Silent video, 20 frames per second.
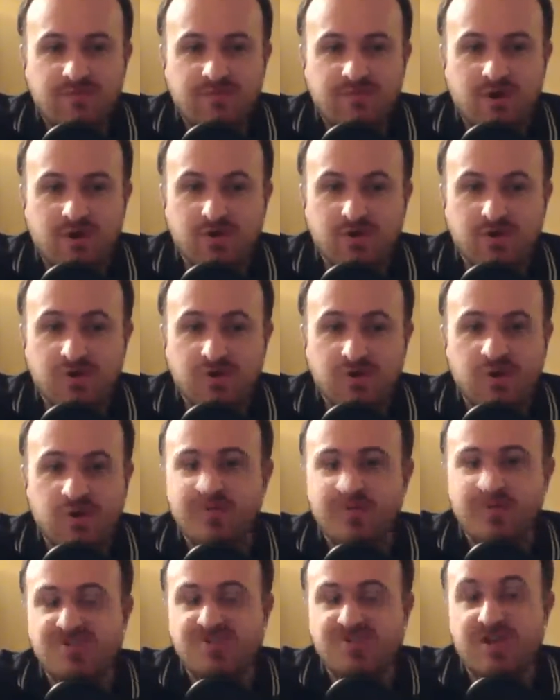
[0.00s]
or
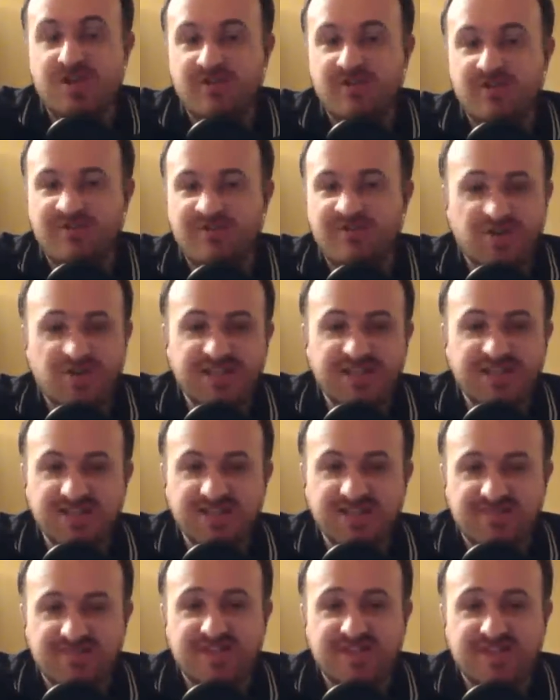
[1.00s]
20% are 13
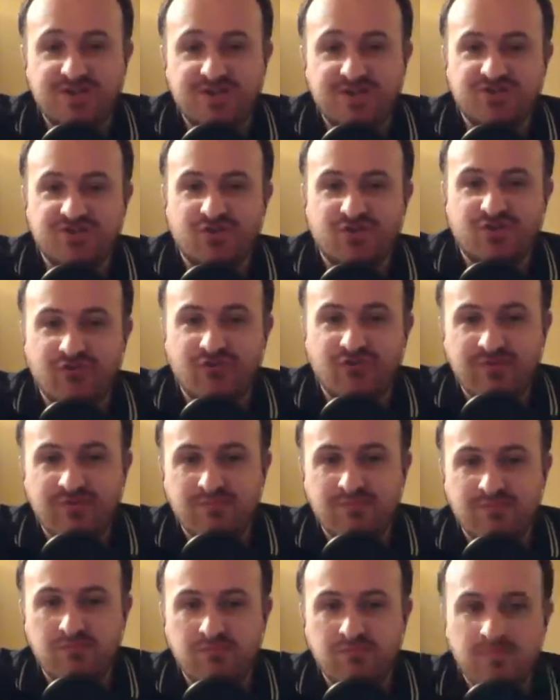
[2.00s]
to 17 years old.
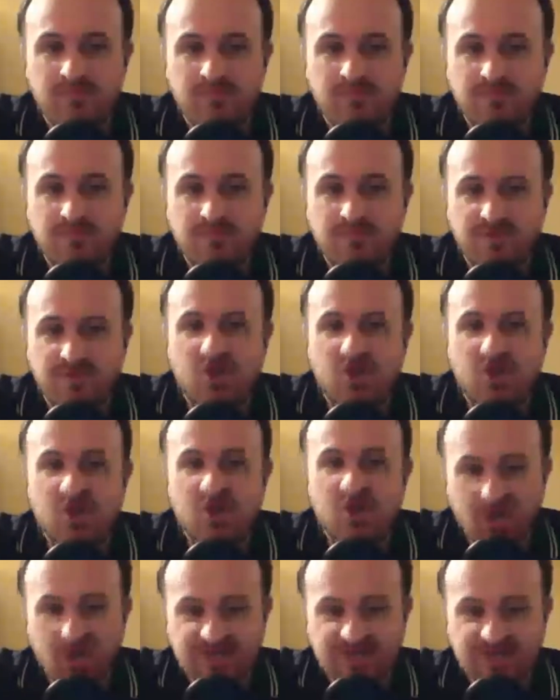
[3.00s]
So a
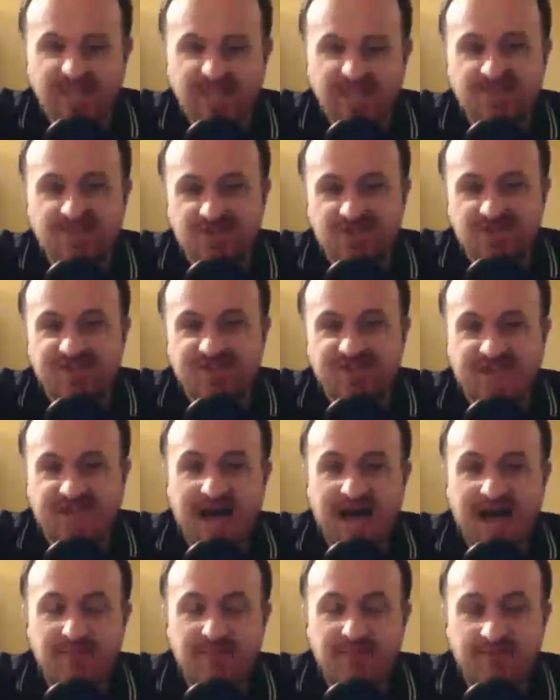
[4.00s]
lot of young teens on this
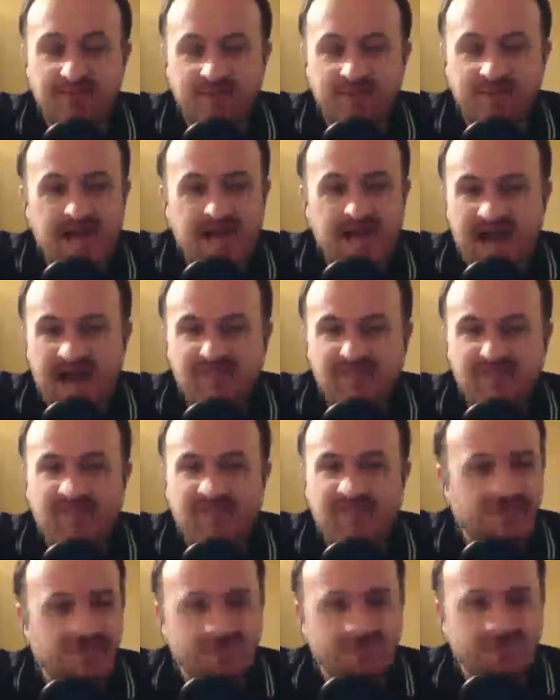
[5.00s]
app. I've
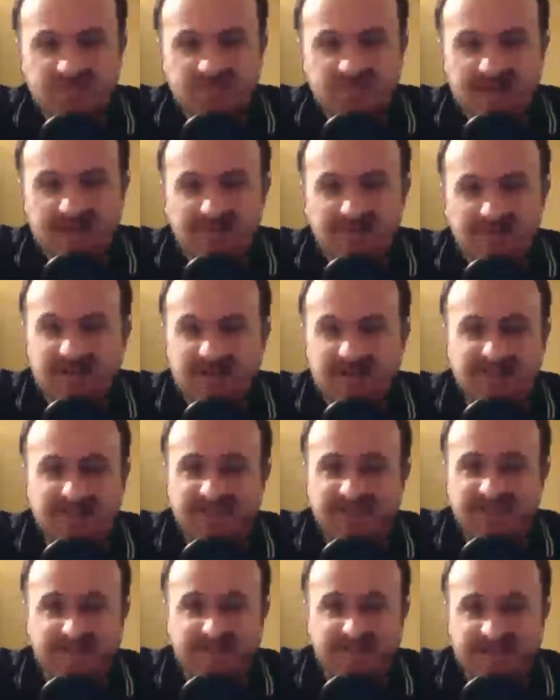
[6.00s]
never used Snapchat. It's
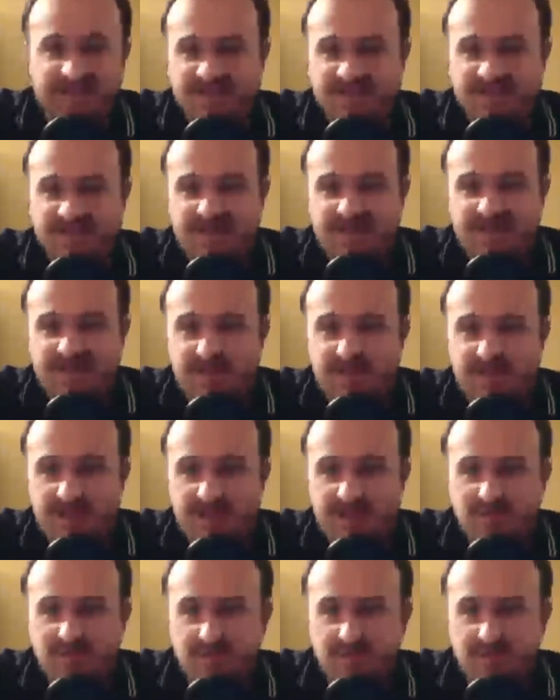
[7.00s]
a silly ass app to me.
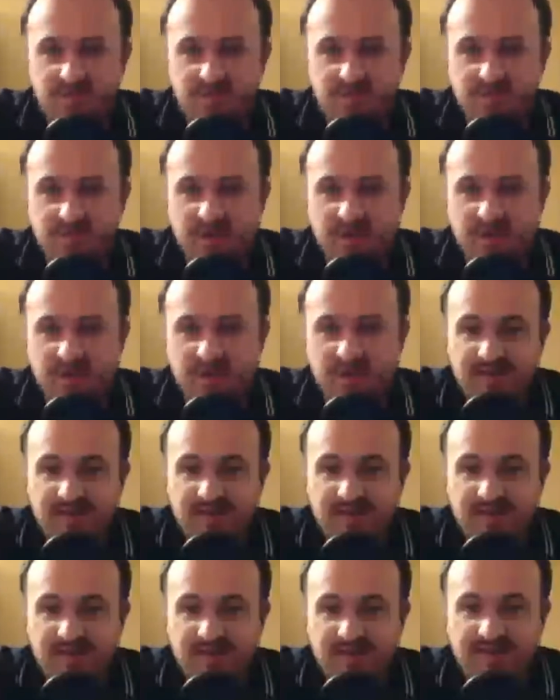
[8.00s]
I don't do it, but
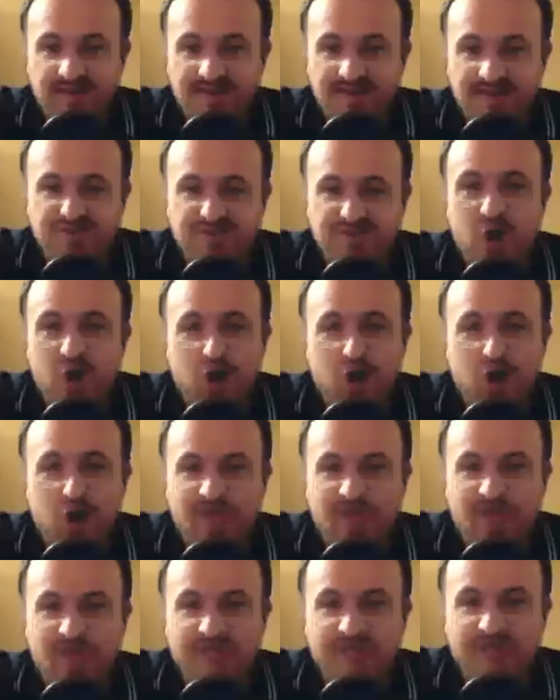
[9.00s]
just odd
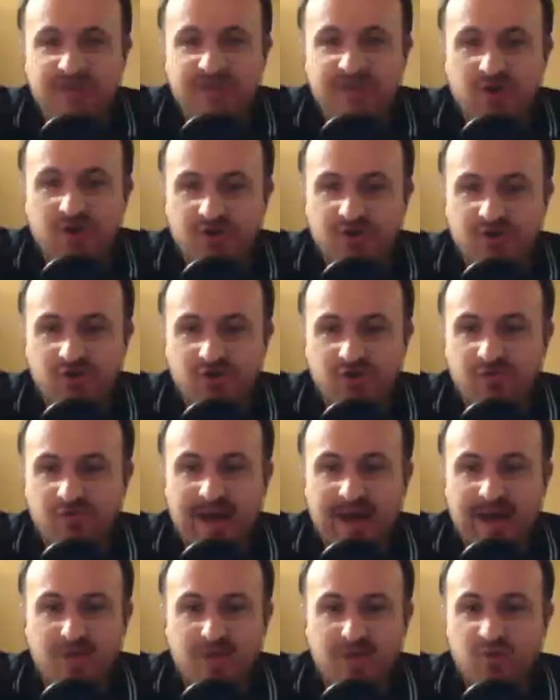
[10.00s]
that a 50-odd-year-old
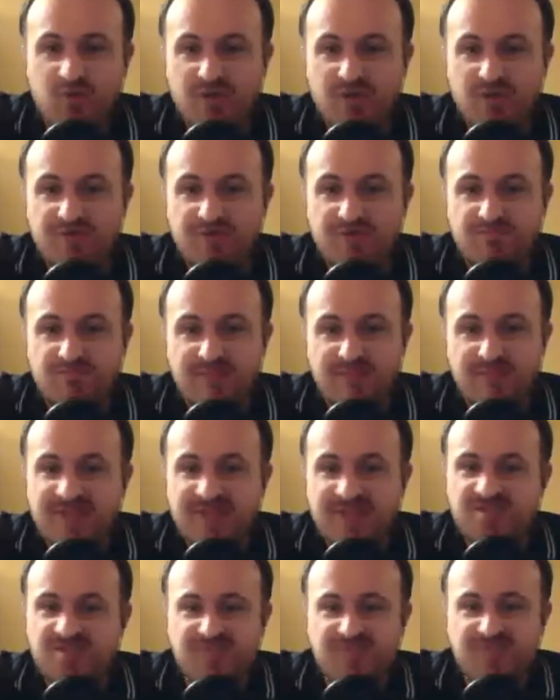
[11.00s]
man would want to
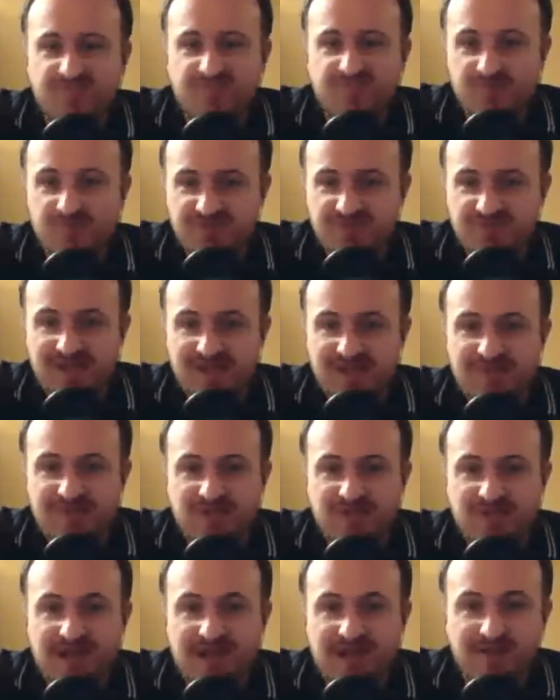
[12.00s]
message people on
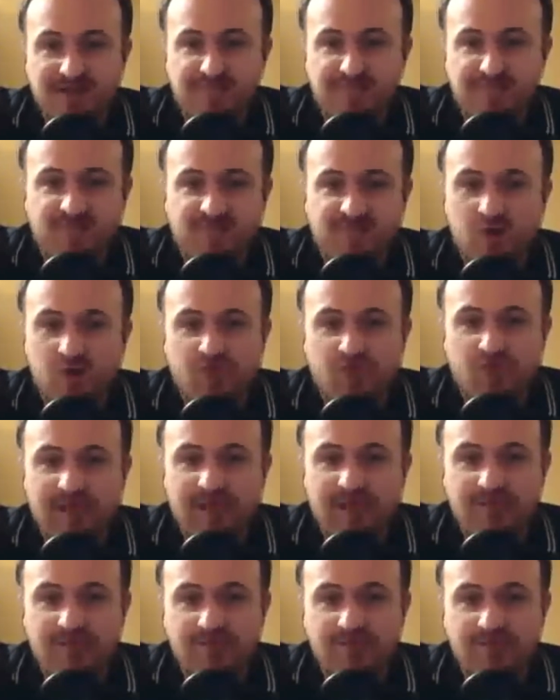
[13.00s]
Snapchat and follow
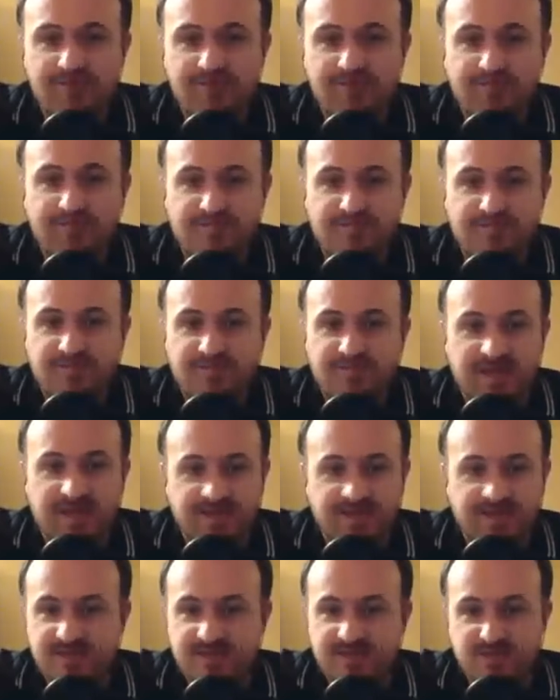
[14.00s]
random
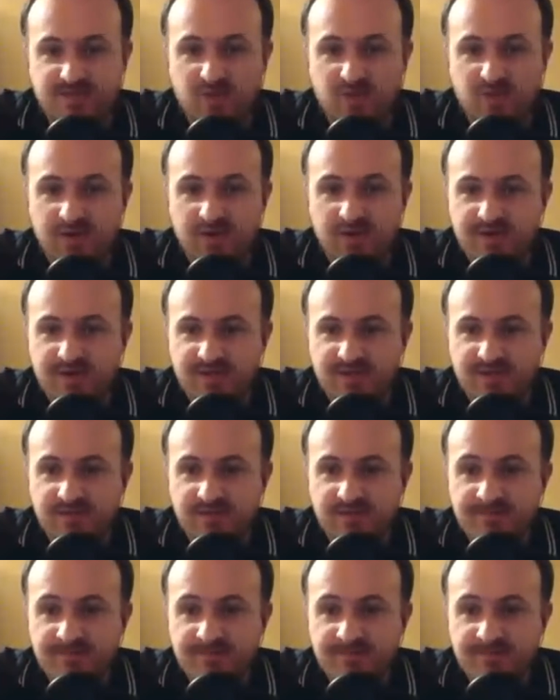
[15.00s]
kids. It's weird, is it?